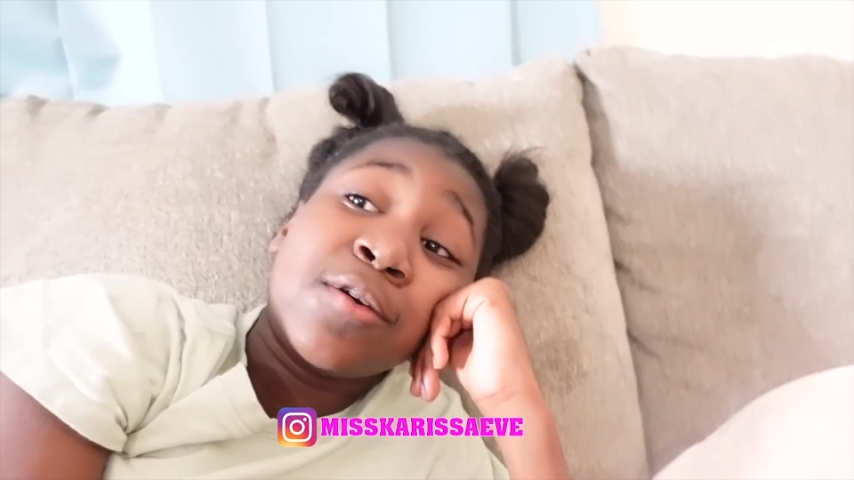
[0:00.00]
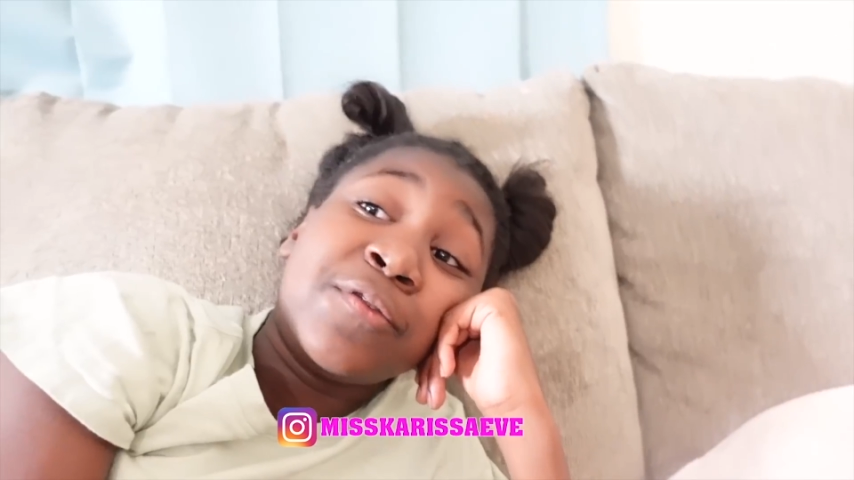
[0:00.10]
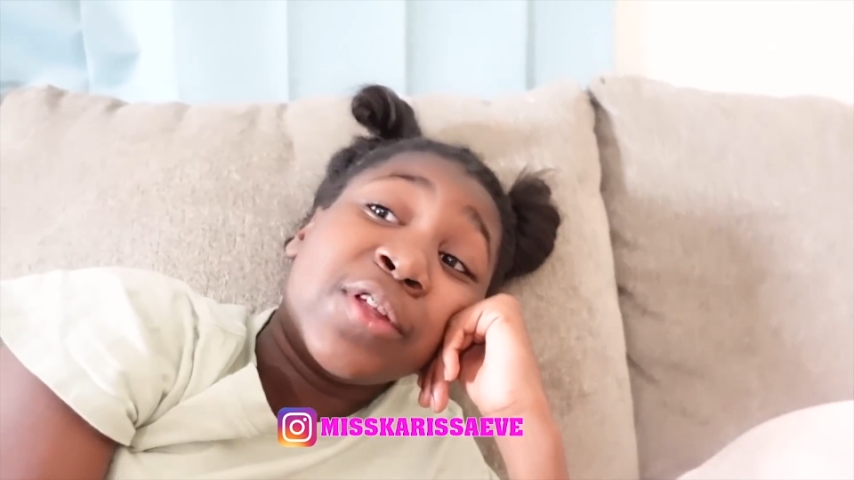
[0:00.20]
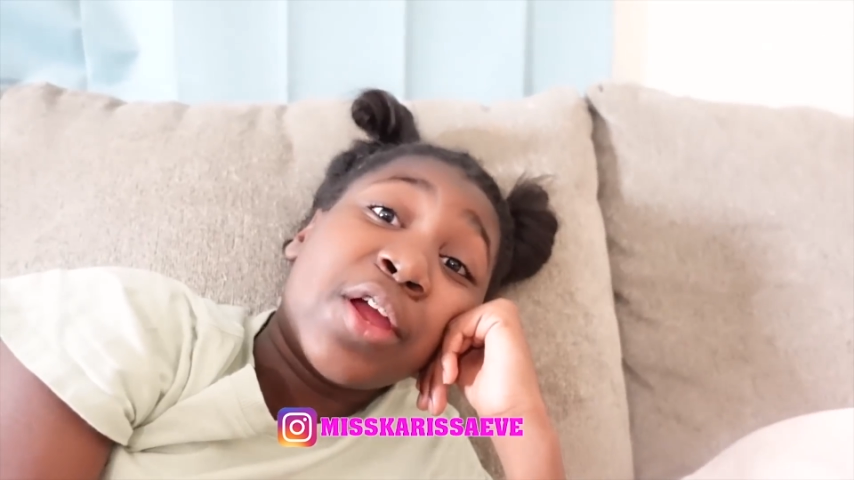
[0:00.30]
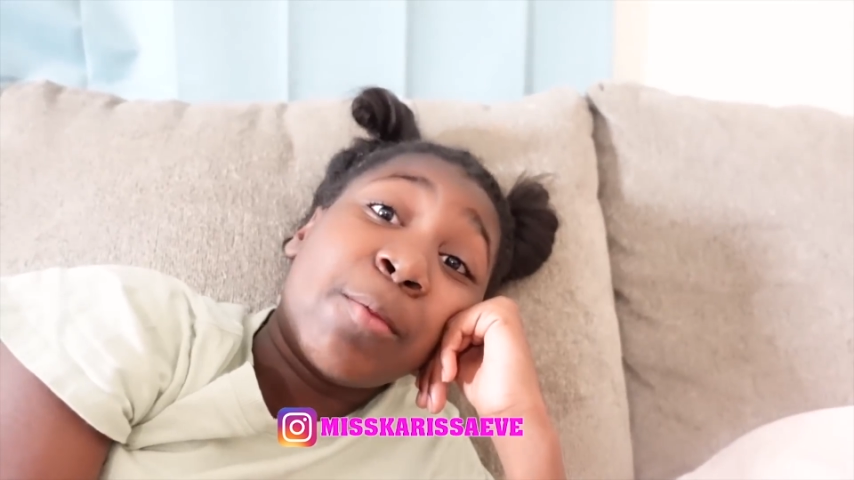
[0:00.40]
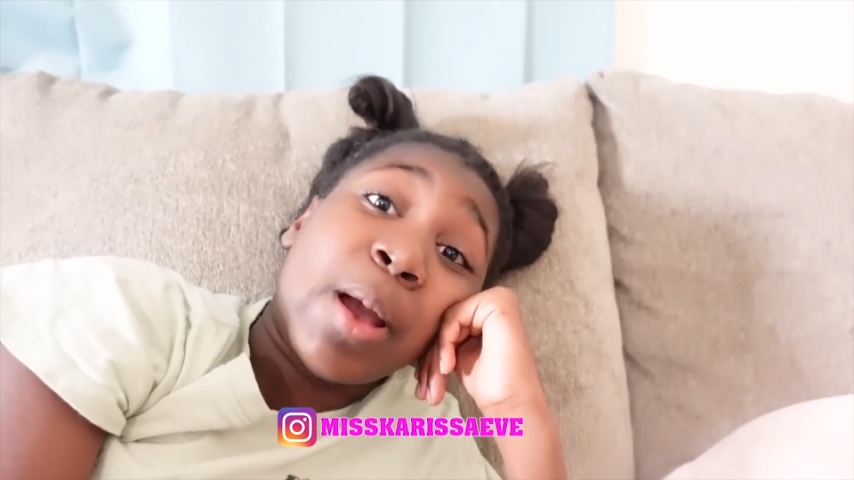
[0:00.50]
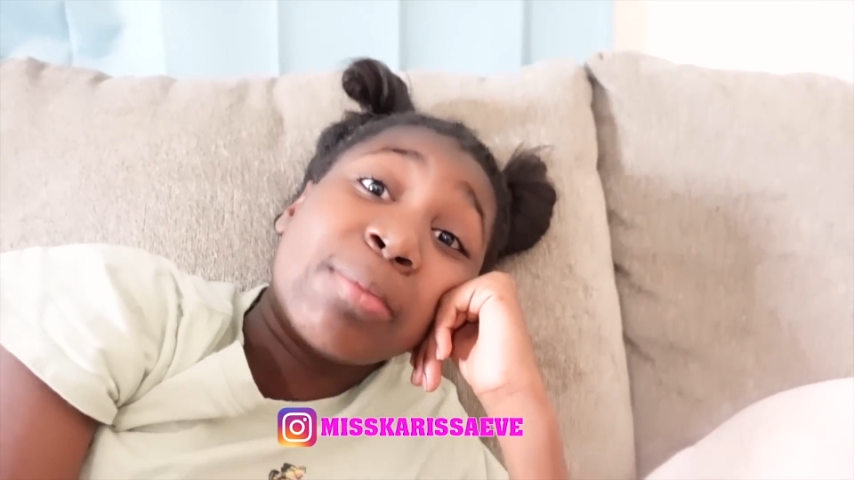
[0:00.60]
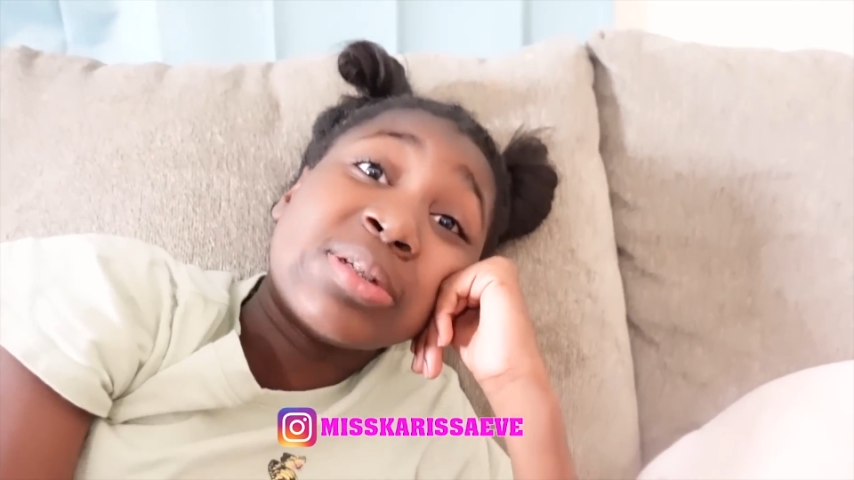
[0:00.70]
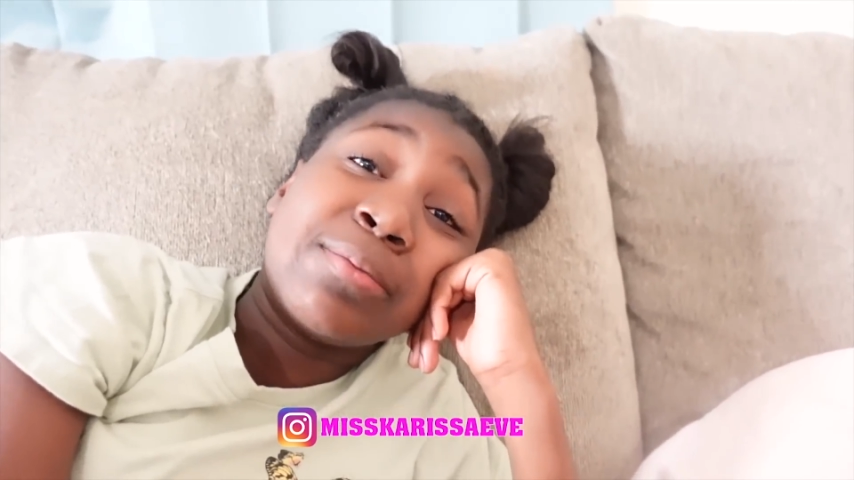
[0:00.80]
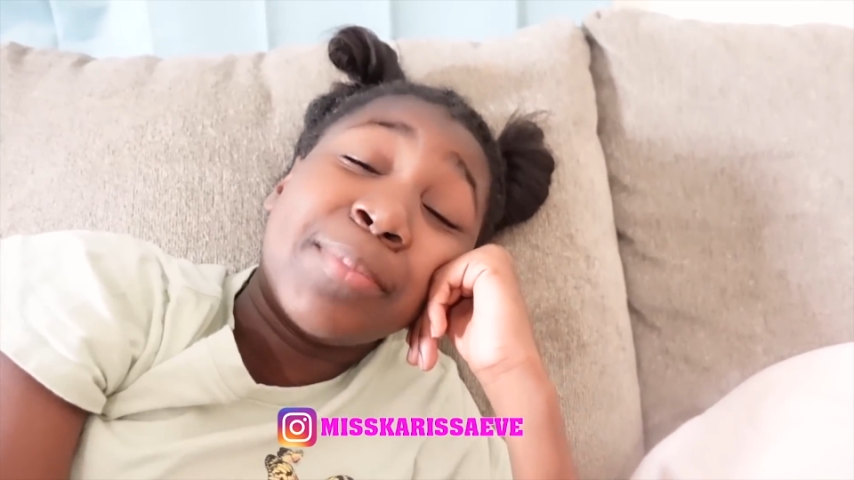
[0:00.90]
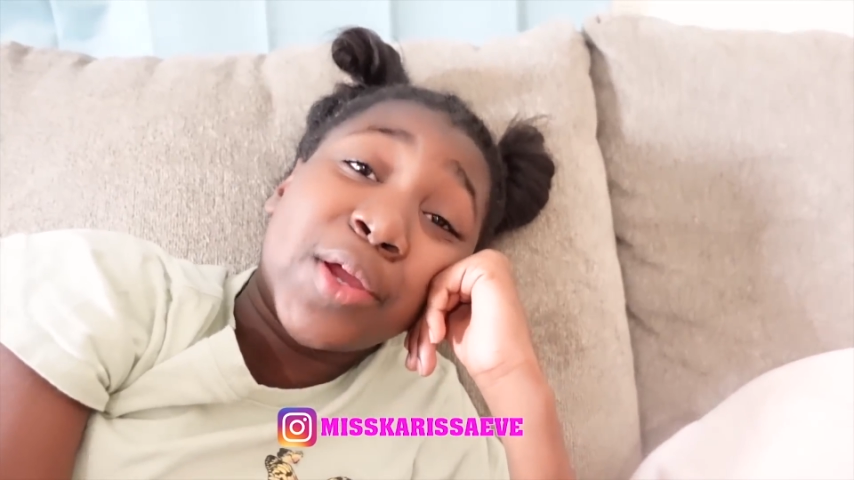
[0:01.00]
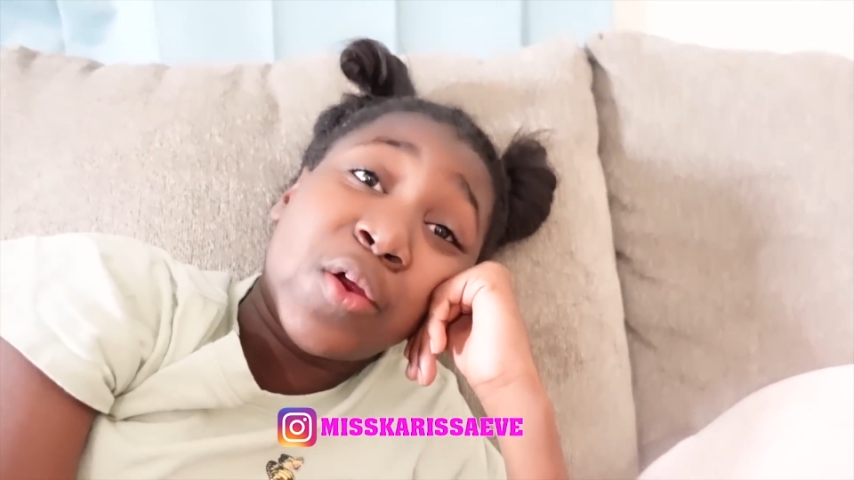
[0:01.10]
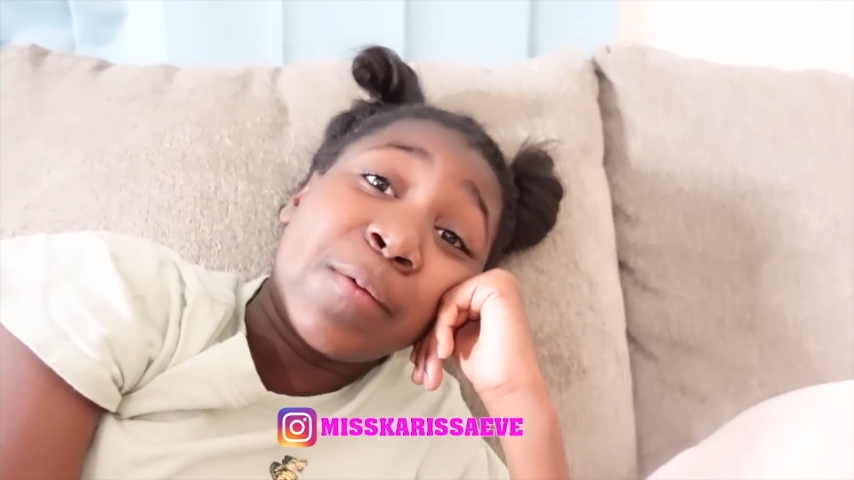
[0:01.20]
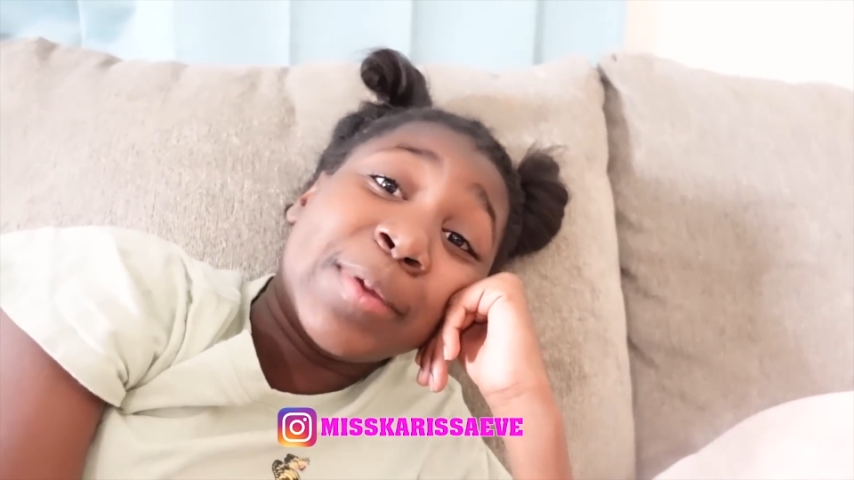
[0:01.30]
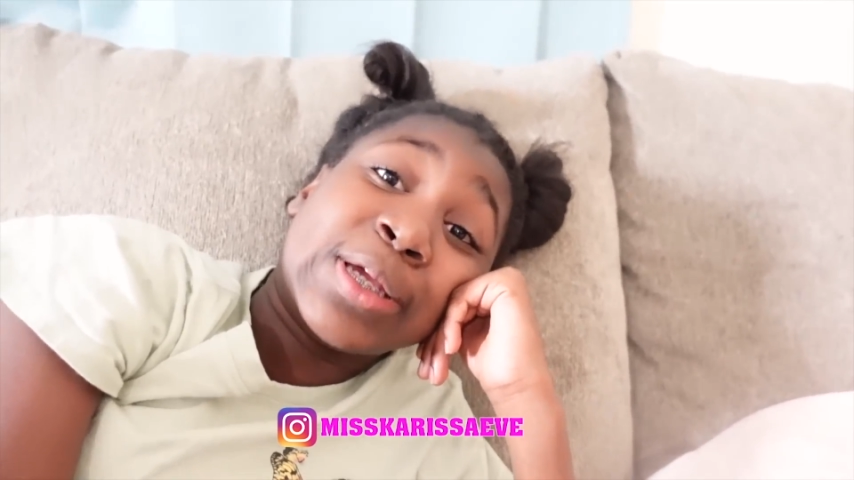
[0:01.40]
hopefully her mom's come pick
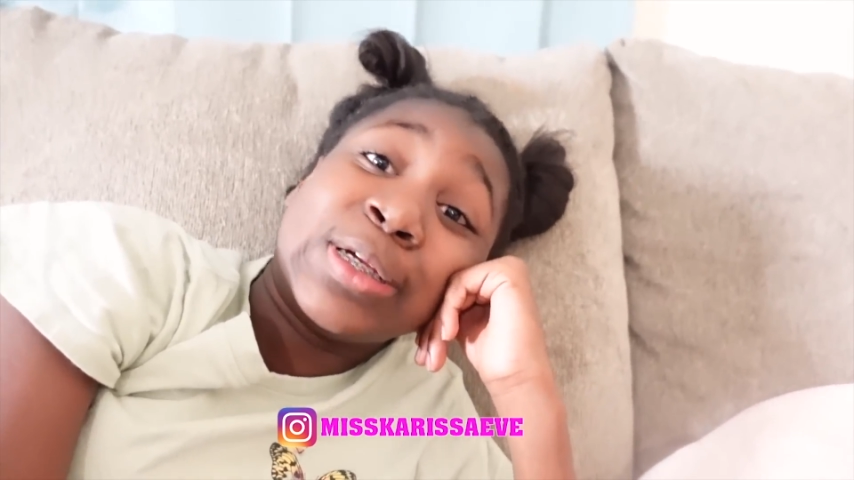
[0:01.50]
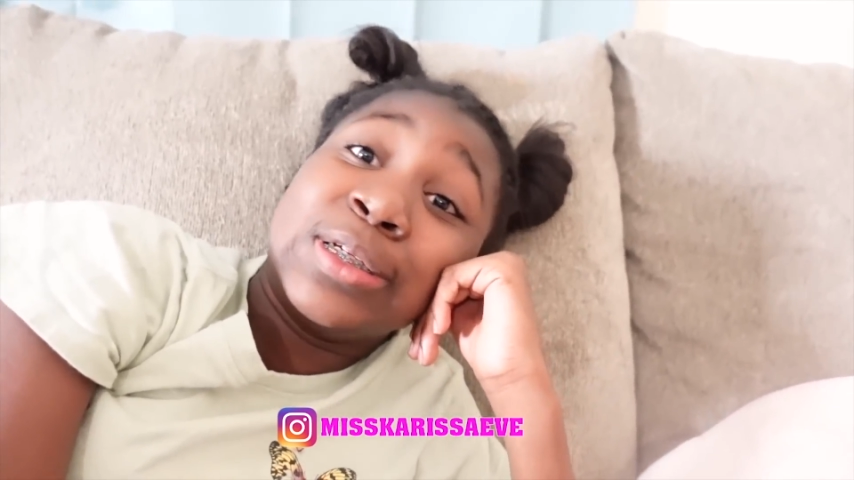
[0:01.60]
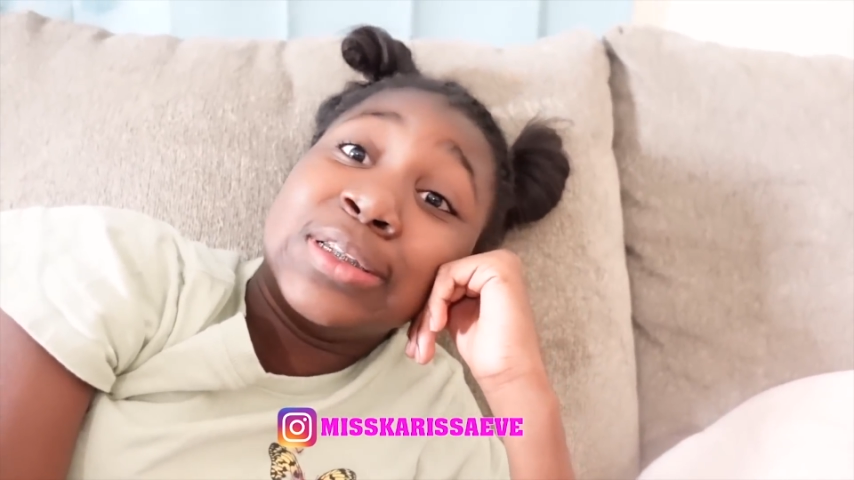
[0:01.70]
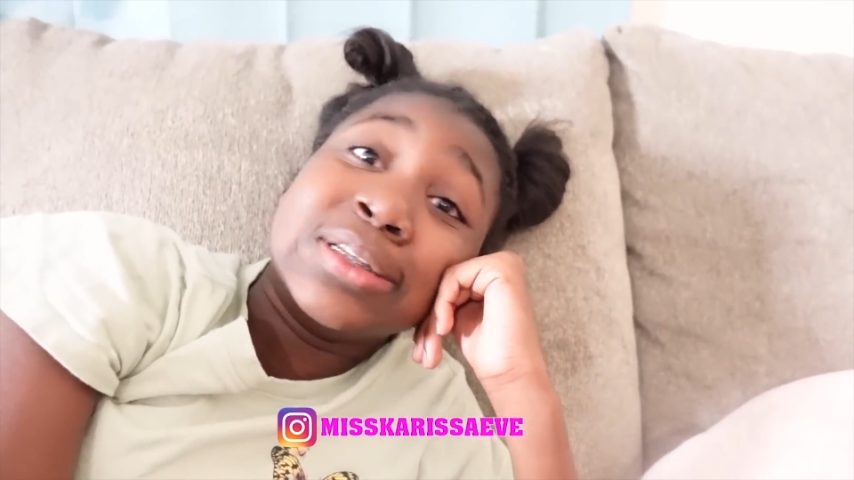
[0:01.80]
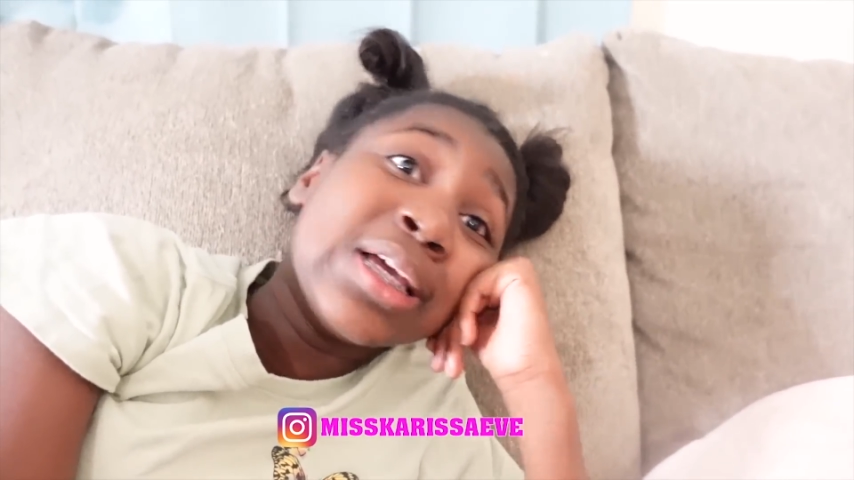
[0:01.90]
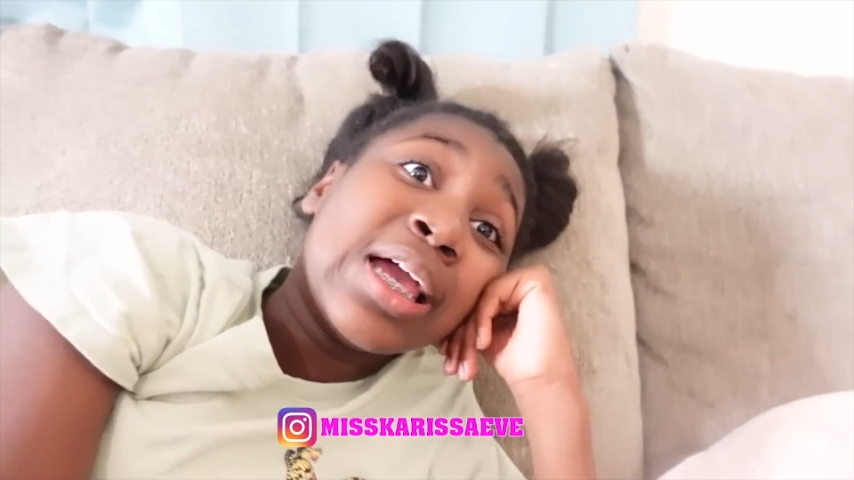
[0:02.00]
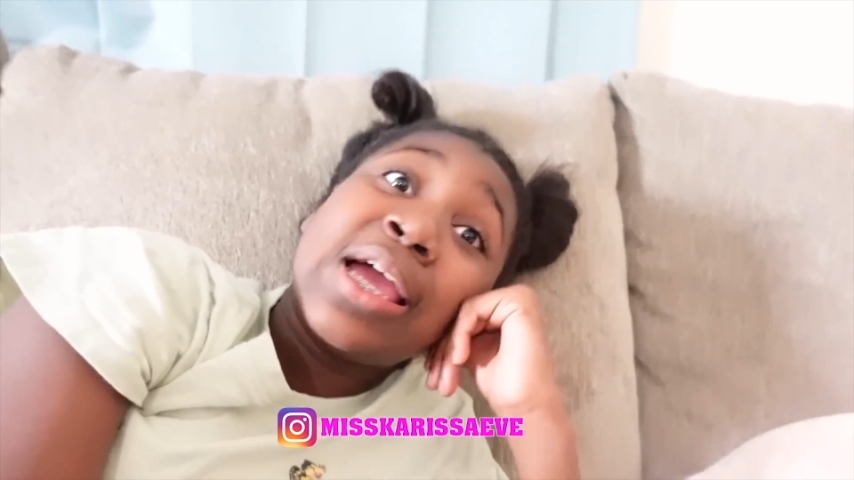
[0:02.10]
her up because